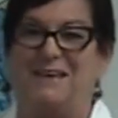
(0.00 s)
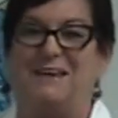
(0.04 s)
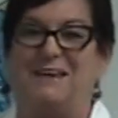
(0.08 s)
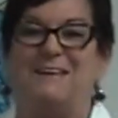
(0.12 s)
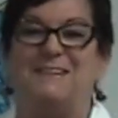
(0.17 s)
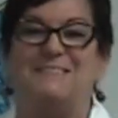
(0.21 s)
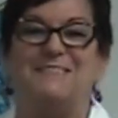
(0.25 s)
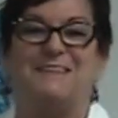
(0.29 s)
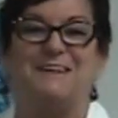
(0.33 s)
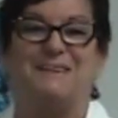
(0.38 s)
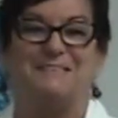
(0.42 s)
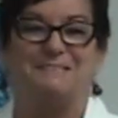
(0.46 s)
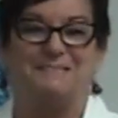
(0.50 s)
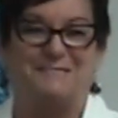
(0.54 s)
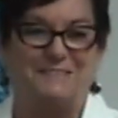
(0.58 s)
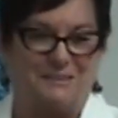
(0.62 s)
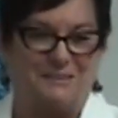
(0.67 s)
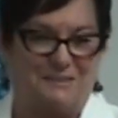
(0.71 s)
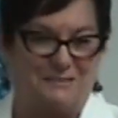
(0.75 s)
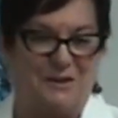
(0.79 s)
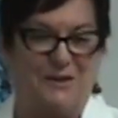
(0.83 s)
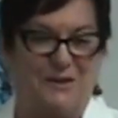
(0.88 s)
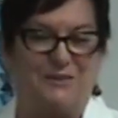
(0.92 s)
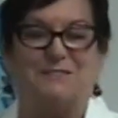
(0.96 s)
So
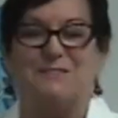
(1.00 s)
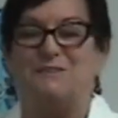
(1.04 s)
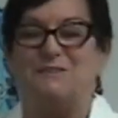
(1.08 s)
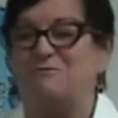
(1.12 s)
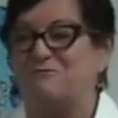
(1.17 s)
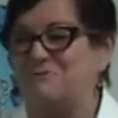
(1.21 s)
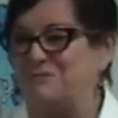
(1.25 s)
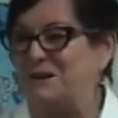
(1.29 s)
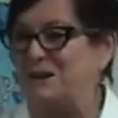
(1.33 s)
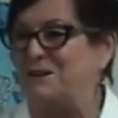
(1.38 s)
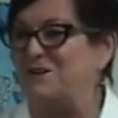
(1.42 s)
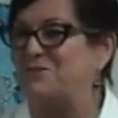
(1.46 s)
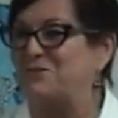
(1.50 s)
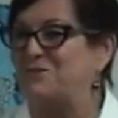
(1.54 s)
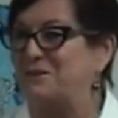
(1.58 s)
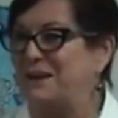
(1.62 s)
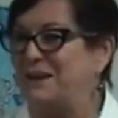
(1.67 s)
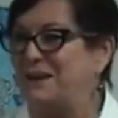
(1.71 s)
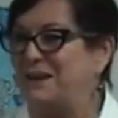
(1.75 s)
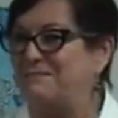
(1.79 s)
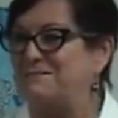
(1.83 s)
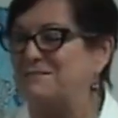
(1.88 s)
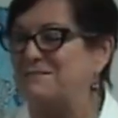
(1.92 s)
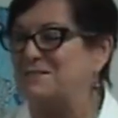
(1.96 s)
lots of fun,
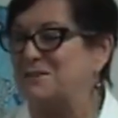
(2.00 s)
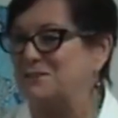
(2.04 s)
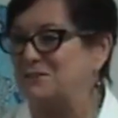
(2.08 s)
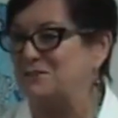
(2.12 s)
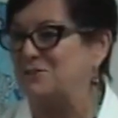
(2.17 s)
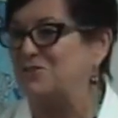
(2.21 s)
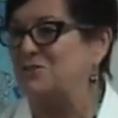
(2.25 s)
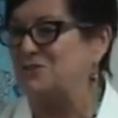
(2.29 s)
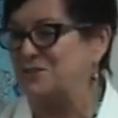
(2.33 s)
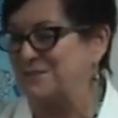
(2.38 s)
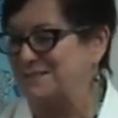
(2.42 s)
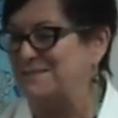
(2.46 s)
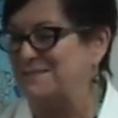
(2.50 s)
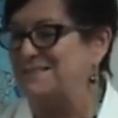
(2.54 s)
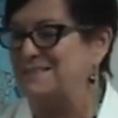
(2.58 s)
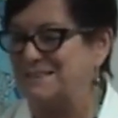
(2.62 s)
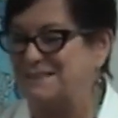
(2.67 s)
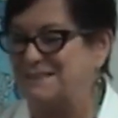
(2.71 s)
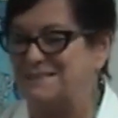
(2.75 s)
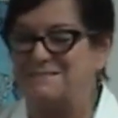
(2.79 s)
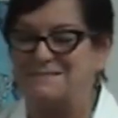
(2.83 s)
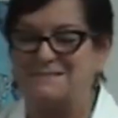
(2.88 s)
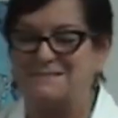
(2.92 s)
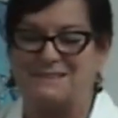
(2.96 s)
creative solutions
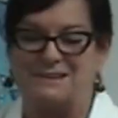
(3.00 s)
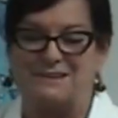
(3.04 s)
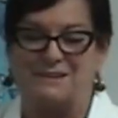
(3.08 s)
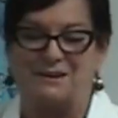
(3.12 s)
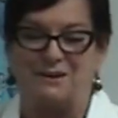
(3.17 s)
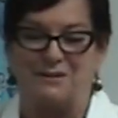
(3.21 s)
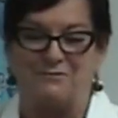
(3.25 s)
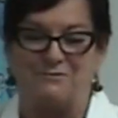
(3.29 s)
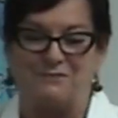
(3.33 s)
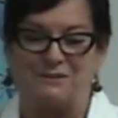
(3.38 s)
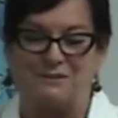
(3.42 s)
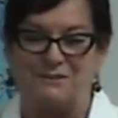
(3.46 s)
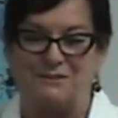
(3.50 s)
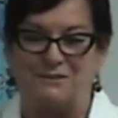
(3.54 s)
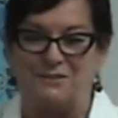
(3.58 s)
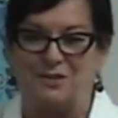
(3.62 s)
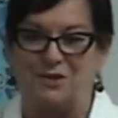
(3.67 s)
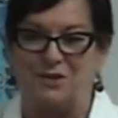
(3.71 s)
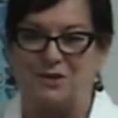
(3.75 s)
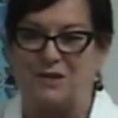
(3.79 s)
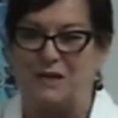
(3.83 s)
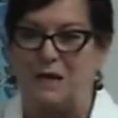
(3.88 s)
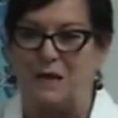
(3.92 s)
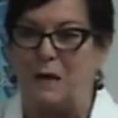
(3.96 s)
that often
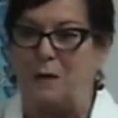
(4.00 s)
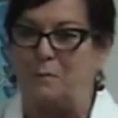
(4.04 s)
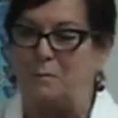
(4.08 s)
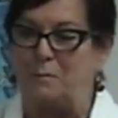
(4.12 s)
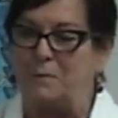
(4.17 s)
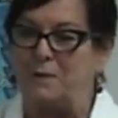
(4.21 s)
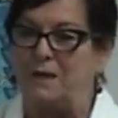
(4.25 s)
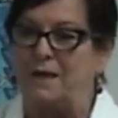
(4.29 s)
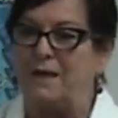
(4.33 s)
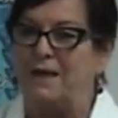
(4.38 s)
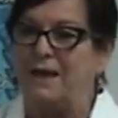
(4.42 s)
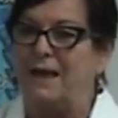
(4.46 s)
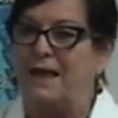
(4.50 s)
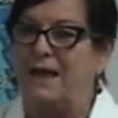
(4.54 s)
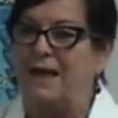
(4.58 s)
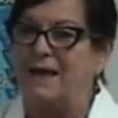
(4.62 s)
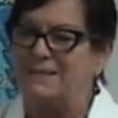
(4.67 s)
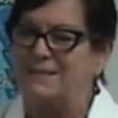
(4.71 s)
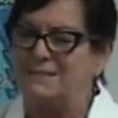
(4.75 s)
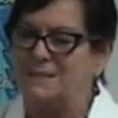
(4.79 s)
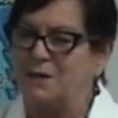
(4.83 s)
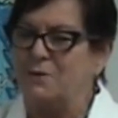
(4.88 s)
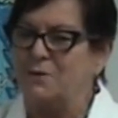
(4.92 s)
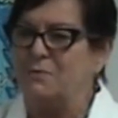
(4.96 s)
turn up. And
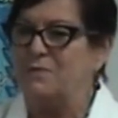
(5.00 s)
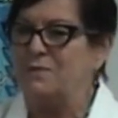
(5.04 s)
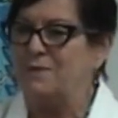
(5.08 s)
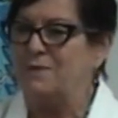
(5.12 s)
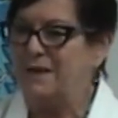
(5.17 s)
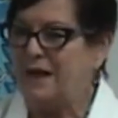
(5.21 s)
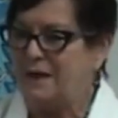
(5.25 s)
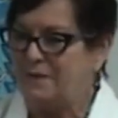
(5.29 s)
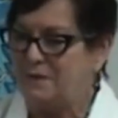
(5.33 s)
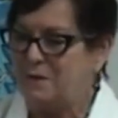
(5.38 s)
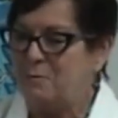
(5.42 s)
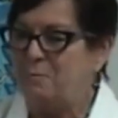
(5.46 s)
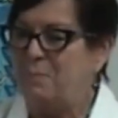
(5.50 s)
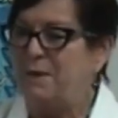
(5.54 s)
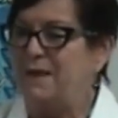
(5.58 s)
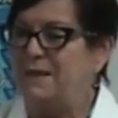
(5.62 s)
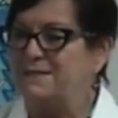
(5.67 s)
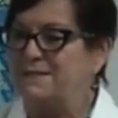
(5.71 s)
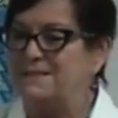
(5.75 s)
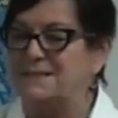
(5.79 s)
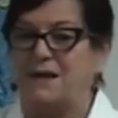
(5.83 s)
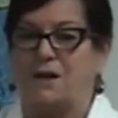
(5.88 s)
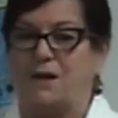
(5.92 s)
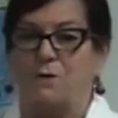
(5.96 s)
so the other piece
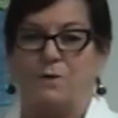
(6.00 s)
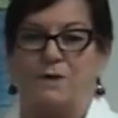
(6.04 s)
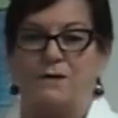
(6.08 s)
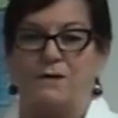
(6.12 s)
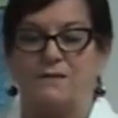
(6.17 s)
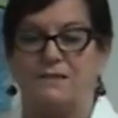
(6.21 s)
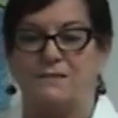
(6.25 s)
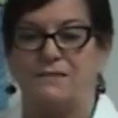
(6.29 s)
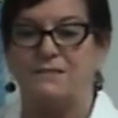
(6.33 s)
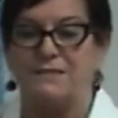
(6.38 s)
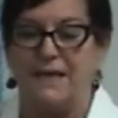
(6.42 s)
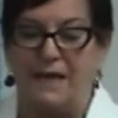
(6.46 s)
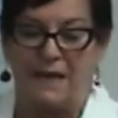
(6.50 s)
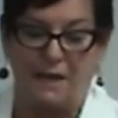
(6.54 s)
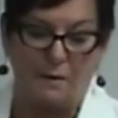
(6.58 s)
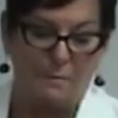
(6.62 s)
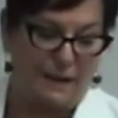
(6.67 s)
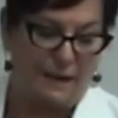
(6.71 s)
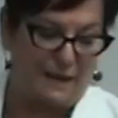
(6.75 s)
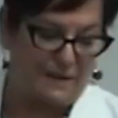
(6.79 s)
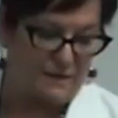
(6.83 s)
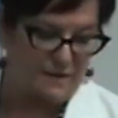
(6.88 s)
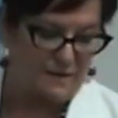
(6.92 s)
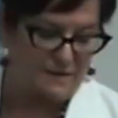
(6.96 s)
that I wanted to say
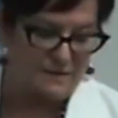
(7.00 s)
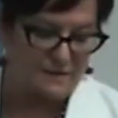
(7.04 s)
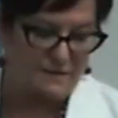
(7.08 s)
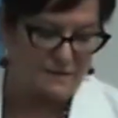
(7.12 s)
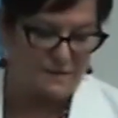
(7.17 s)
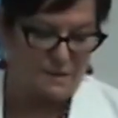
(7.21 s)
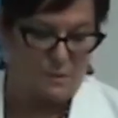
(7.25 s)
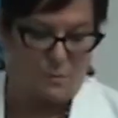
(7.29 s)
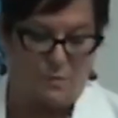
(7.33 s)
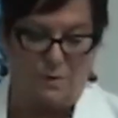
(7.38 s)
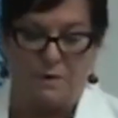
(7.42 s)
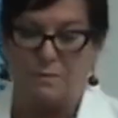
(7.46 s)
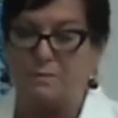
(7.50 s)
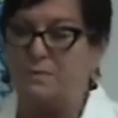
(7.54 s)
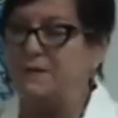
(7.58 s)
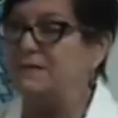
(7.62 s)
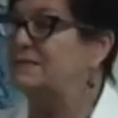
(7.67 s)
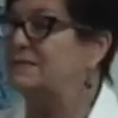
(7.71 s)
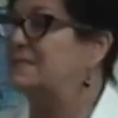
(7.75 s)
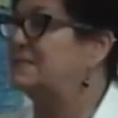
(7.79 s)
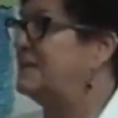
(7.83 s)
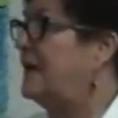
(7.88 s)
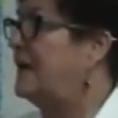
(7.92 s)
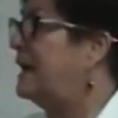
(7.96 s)
about this is that when we're
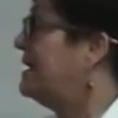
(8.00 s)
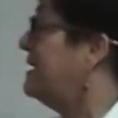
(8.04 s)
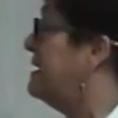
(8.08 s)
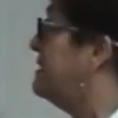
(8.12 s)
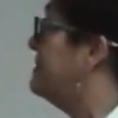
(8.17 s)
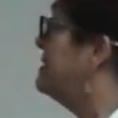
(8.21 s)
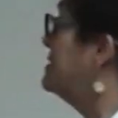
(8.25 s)
stuck at the